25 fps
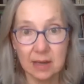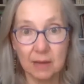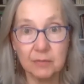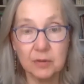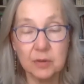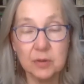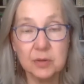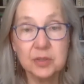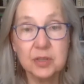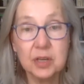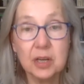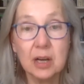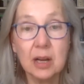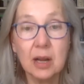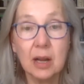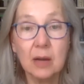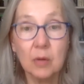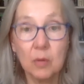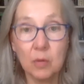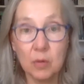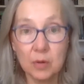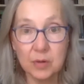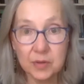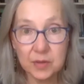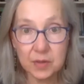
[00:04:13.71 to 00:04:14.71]
I've used it on
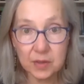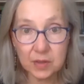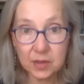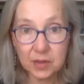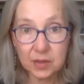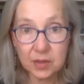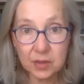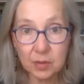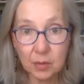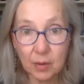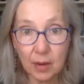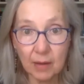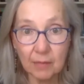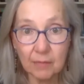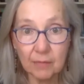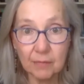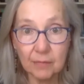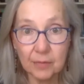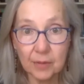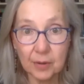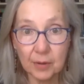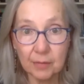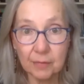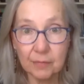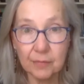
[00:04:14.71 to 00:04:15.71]
horses who
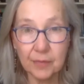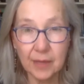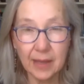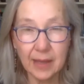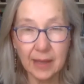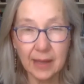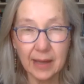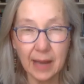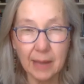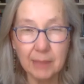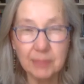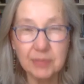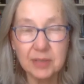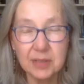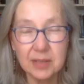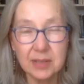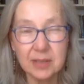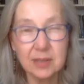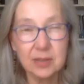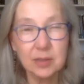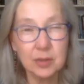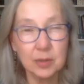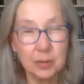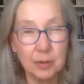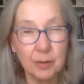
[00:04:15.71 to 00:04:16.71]
they get
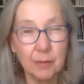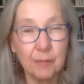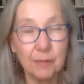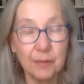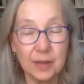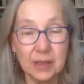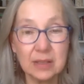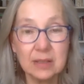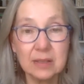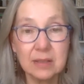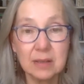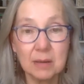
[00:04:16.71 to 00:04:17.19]
abscesses in their feet.